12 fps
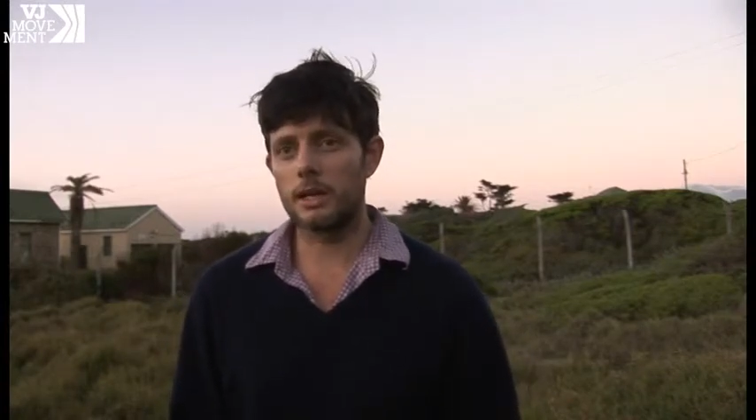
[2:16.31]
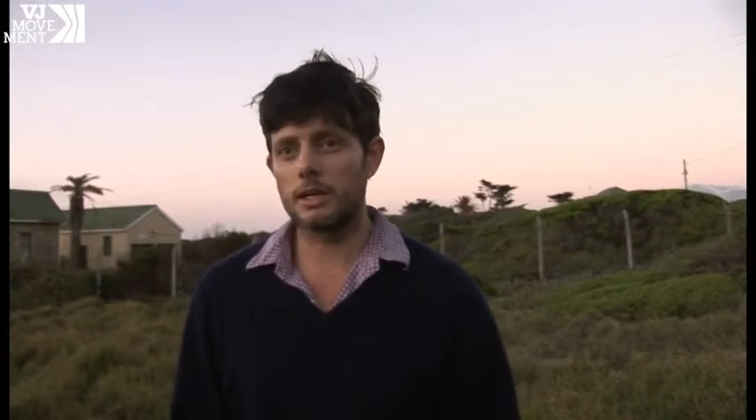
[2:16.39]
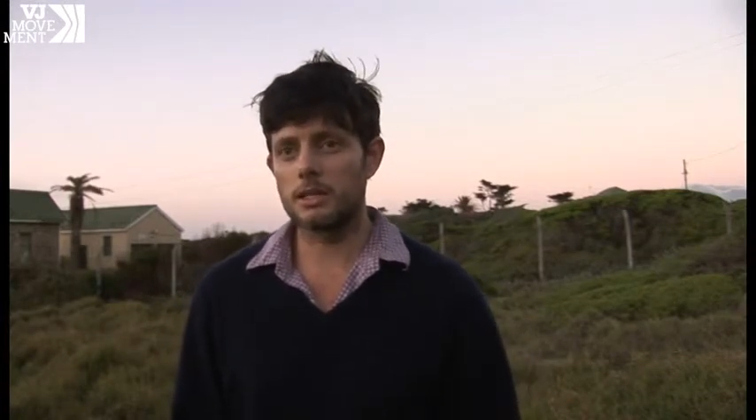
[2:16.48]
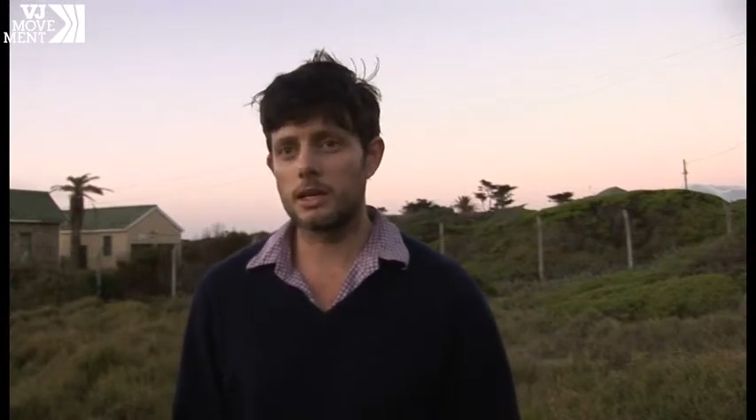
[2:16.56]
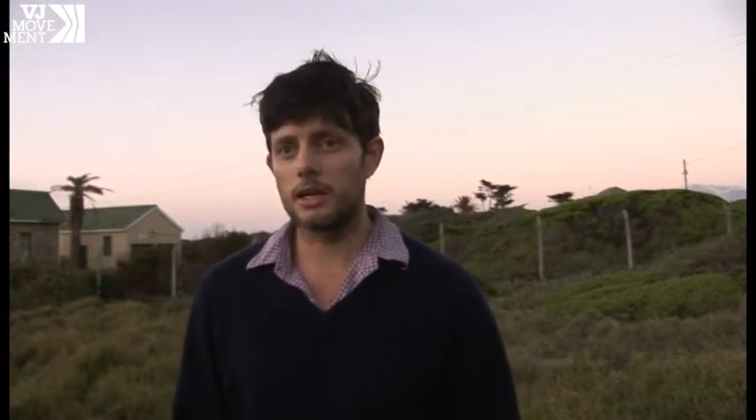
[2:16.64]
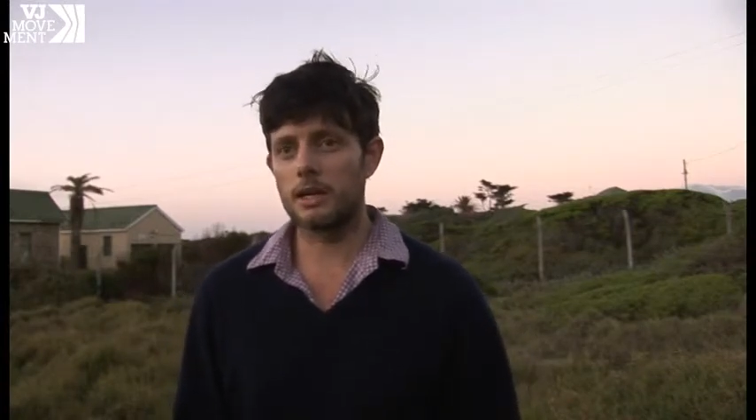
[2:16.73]

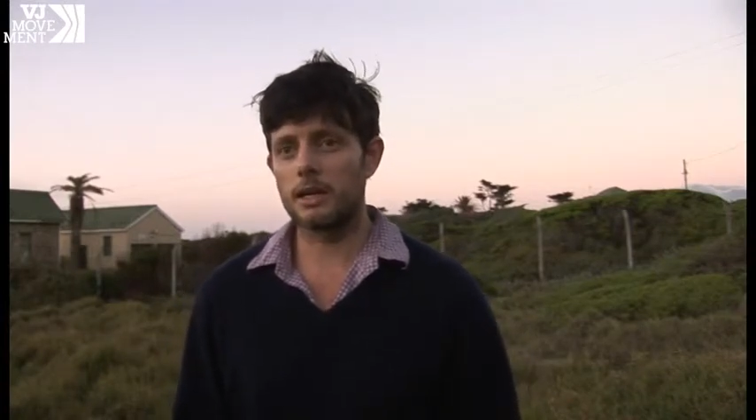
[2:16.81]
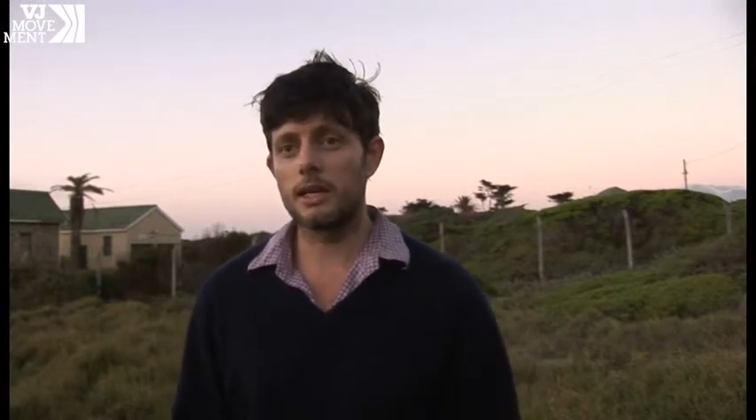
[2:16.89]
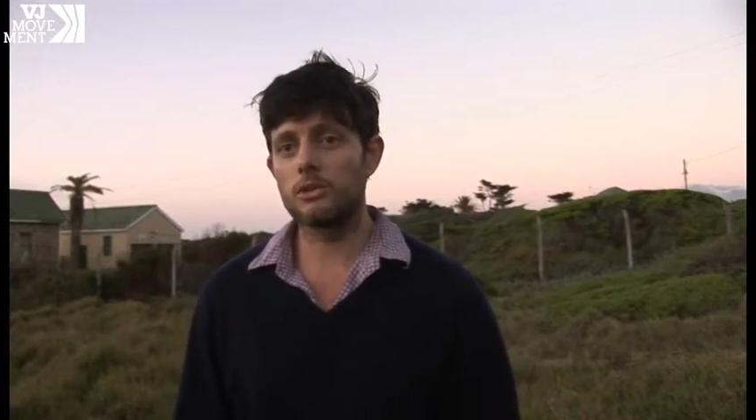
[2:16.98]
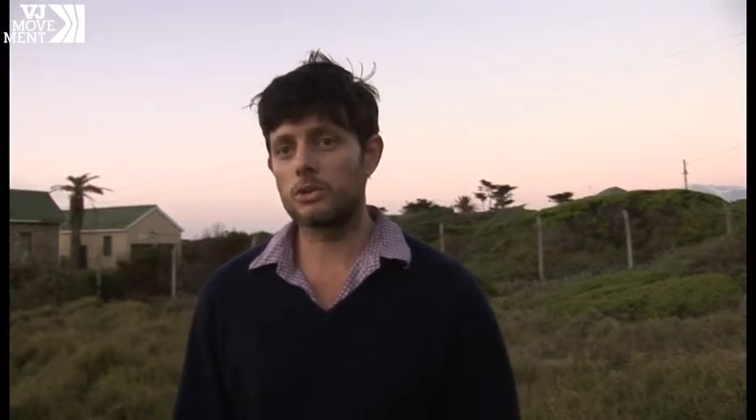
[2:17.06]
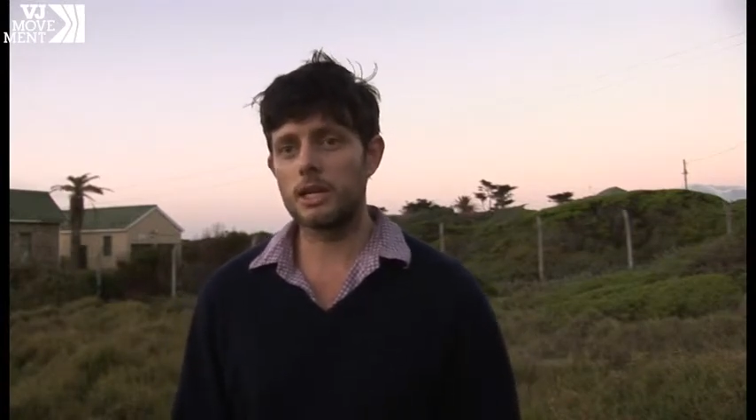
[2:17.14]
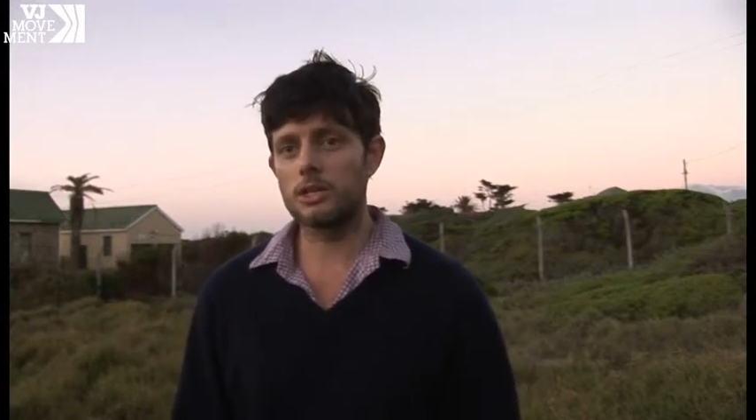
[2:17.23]
is a
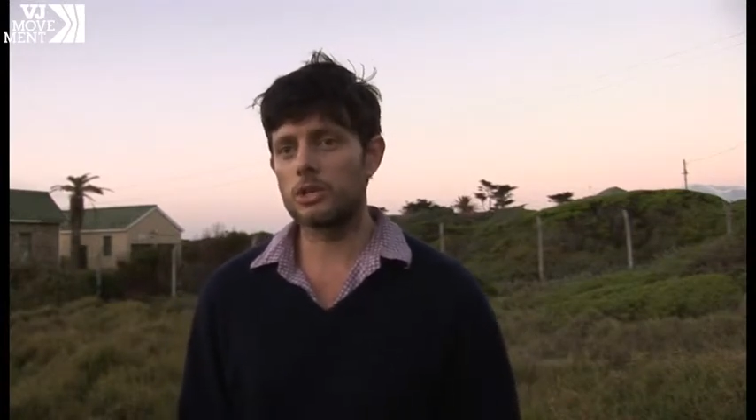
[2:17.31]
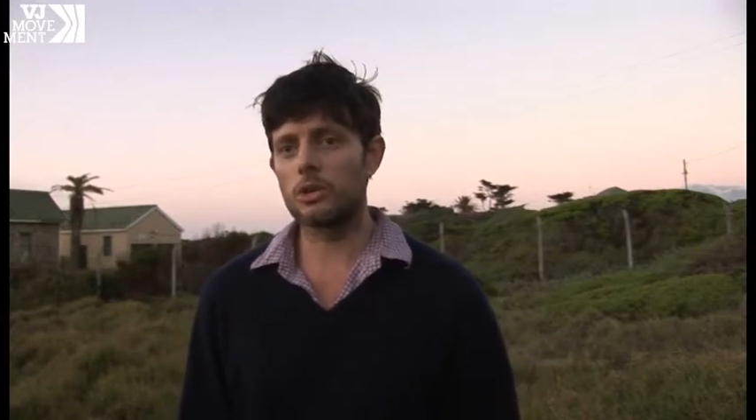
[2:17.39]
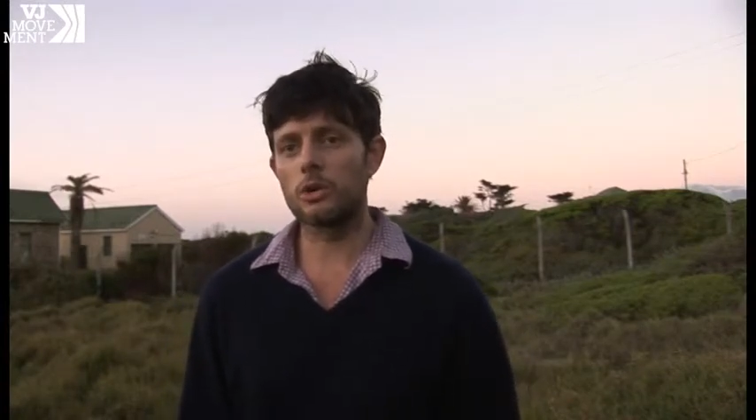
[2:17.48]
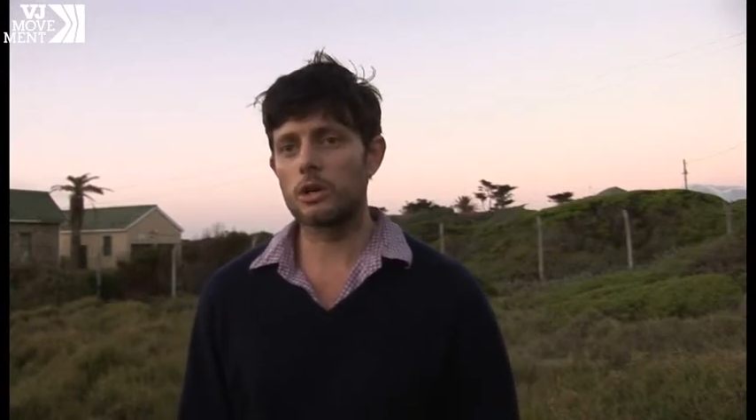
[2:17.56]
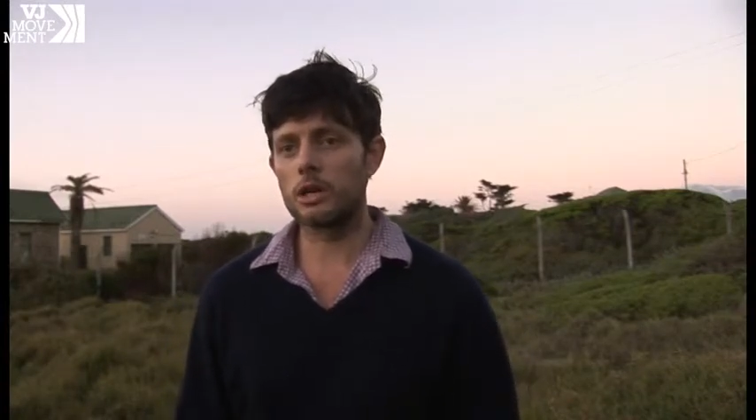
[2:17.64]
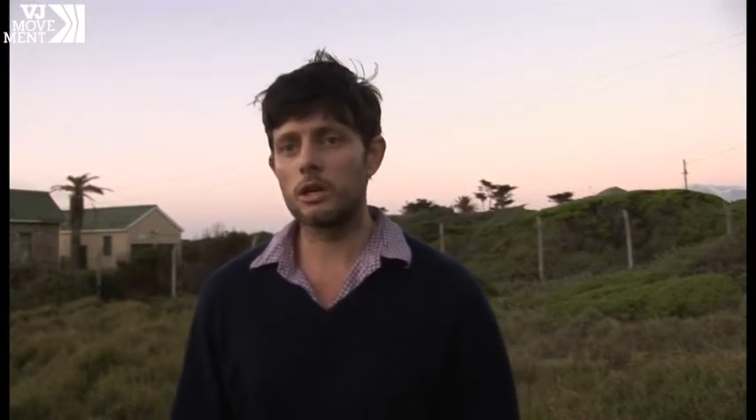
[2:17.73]
heat retention
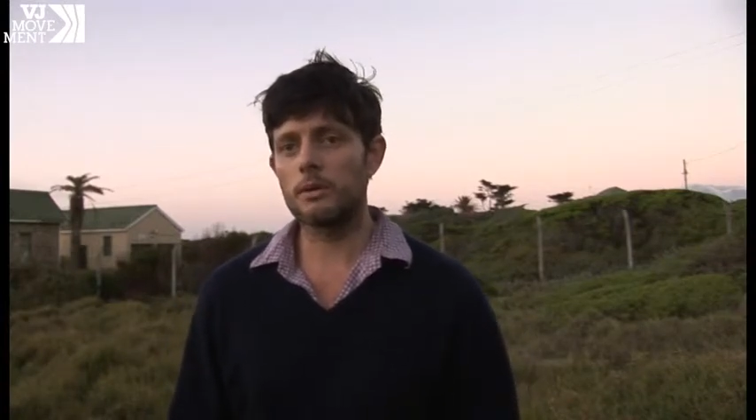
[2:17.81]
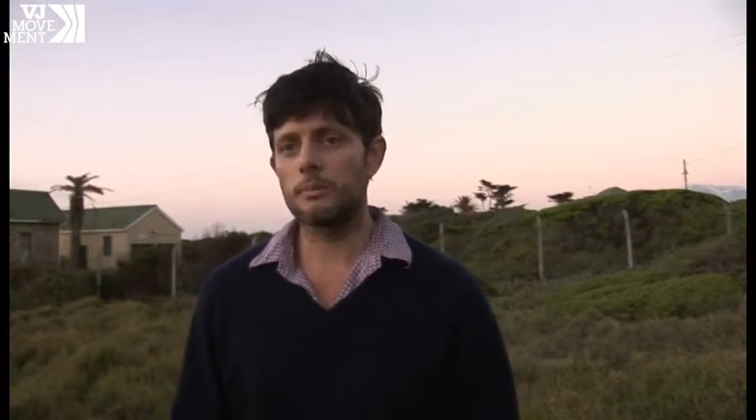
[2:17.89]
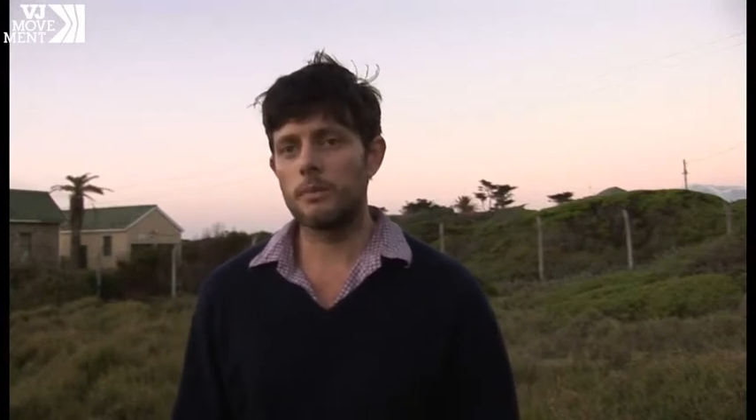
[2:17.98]
cooker.